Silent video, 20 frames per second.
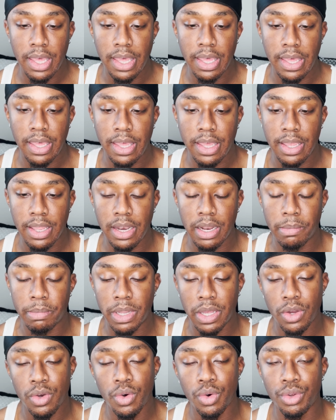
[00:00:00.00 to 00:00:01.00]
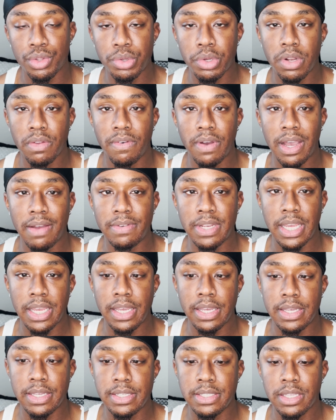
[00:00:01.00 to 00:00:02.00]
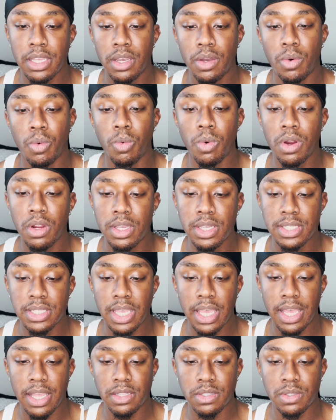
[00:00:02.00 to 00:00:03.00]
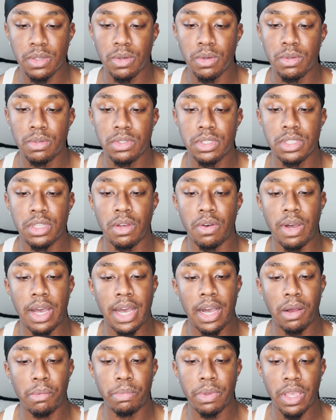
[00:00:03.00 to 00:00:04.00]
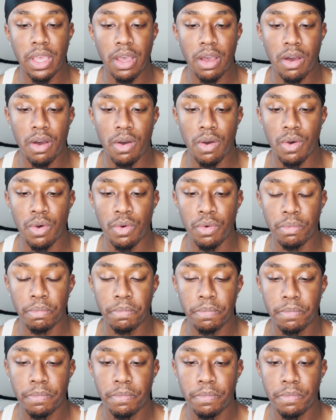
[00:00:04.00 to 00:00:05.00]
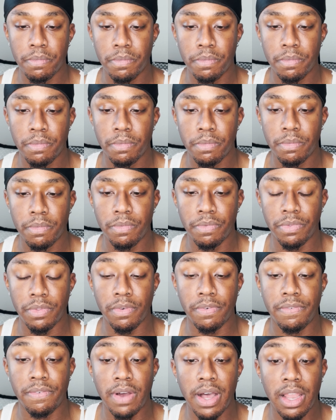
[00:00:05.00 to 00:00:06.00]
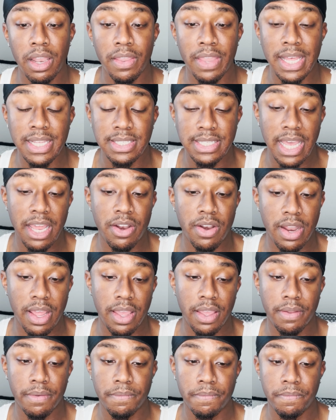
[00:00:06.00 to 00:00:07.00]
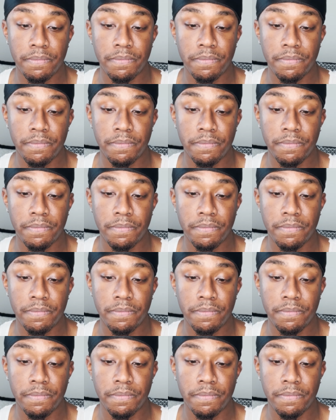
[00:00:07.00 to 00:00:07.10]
And I'm like, cool, 3 to 5 days. Work is canceled, so I'll be at home. That Saturday,